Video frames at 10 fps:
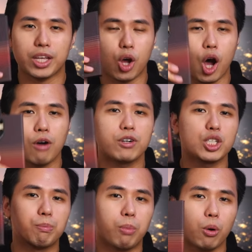it
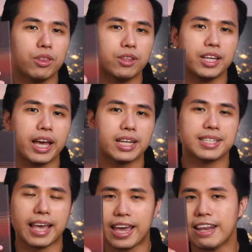offers both
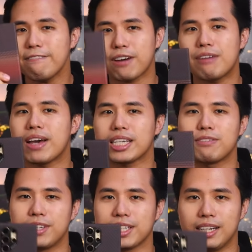3X and
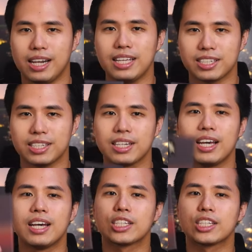5X physical lenses,